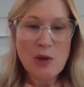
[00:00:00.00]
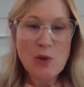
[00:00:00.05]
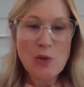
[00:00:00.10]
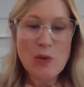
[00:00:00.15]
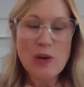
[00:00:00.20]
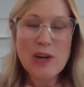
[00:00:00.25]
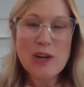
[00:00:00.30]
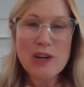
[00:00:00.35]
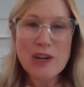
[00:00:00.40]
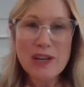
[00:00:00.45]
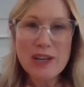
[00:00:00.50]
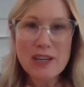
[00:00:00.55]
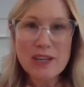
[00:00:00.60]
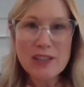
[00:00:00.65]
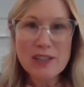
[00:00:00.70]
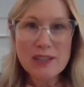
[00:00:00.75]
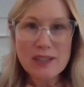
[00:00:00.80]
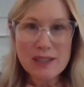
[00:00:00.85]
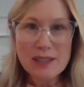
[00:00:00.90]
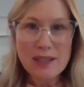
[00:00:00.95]
We are here
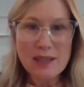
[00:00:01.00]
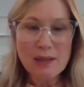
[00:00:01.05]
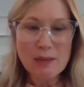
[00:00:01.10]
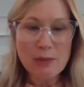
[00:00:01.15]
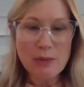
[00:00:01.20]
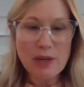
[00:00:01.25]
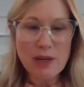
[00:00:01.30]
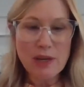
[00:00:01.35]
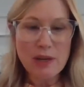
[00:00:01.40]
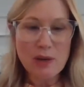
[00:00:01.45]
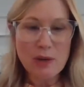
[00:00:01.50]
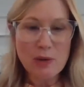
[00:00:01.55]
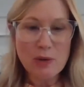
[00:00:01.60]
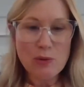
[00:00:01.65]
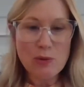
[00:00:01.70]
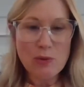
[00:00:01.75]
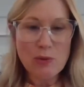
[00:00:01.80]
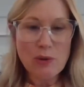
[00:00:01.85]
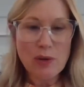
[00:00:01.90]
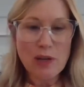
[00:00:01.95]
to celebrate
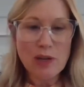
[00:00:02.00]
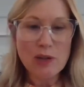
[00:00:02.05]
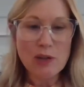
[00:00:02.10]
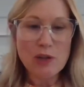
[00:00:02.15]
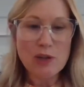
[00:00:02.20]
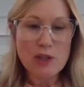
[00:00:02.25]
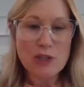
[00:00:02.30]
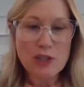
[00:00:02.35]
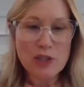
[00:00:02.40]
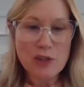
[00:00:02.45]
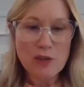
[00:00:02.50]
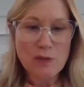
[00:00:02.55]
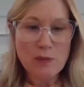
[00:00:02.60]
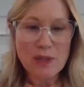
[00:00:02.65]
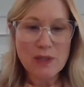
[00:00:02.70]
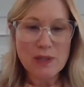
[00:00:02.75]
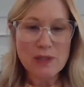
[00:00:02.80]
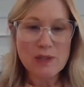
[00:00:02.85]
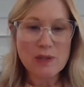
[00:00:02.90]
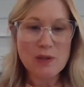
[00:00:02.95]
you and your
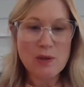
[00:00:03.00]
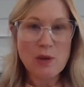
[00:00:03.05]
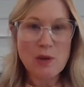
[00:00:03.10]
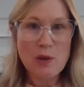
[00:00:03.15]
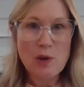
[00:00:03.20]
achievements.